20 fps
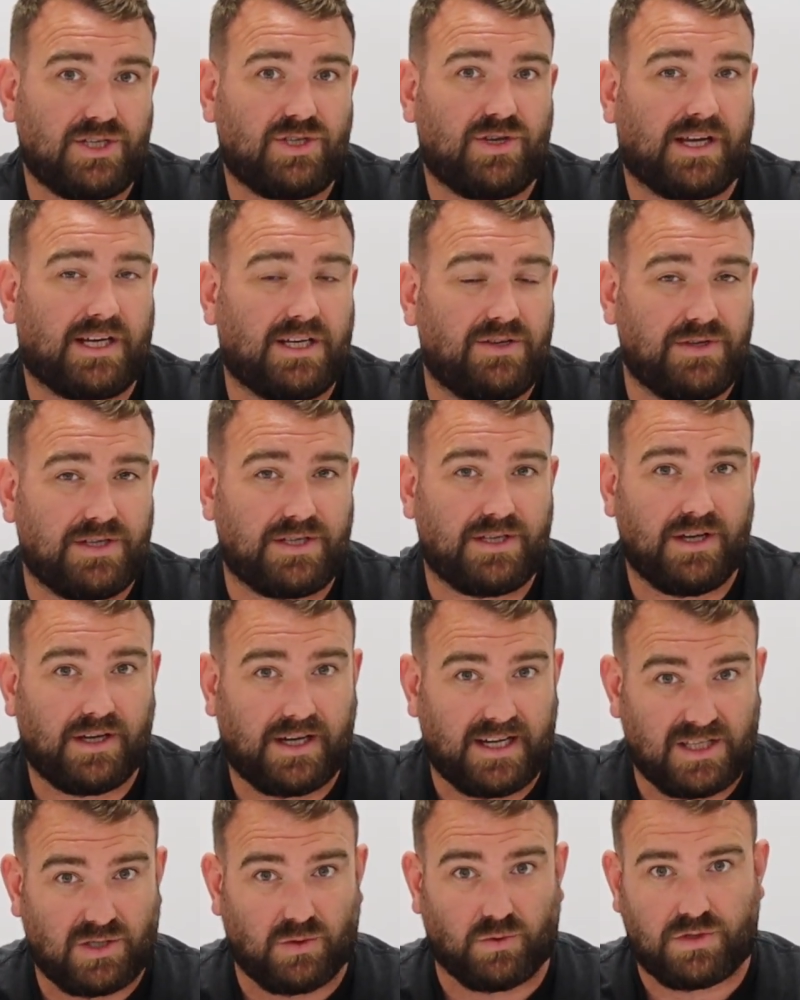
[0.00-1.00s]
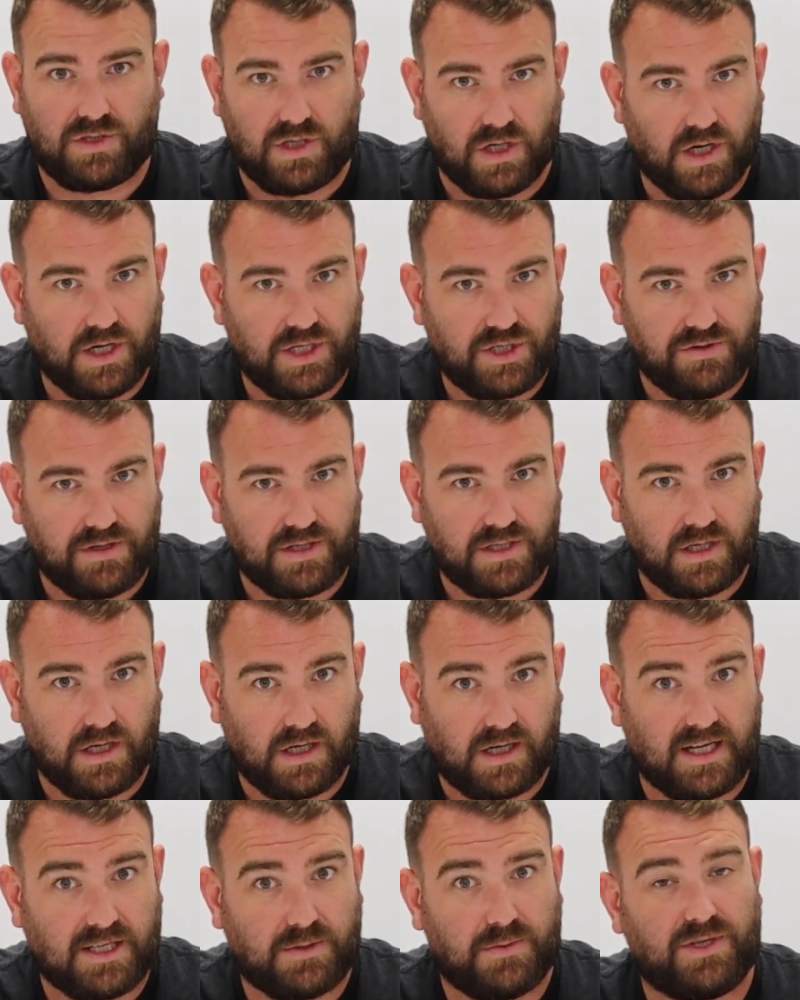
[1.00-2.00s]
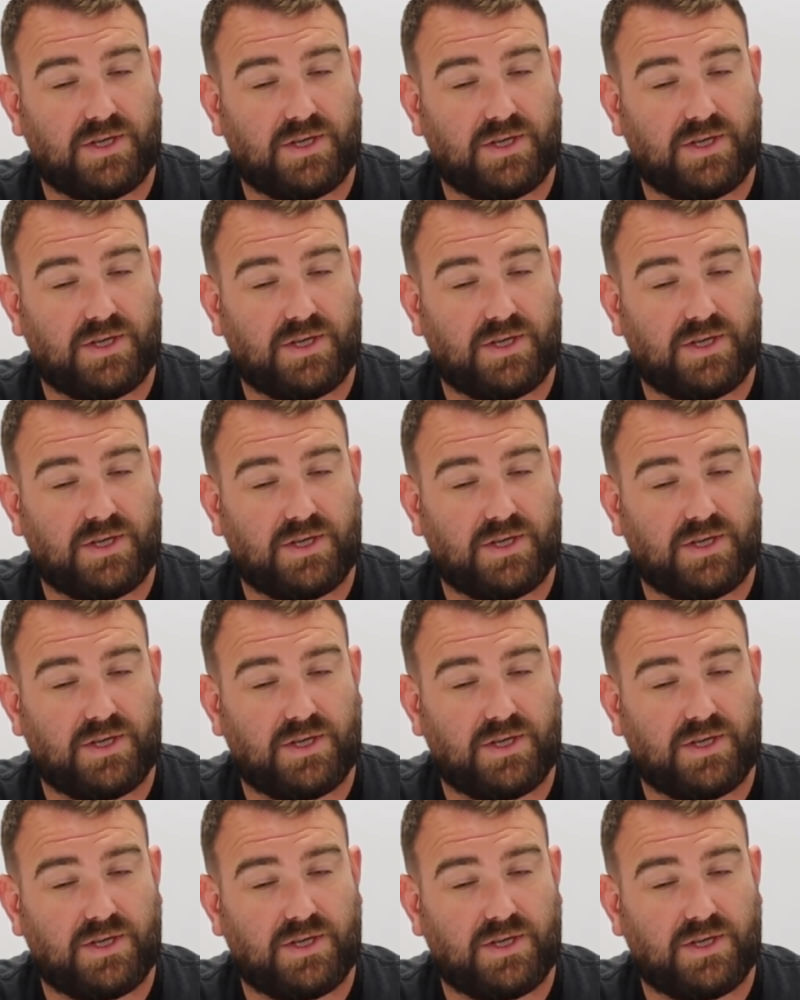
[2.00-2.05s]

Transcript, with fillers: secondary circuits or tertiary circuits,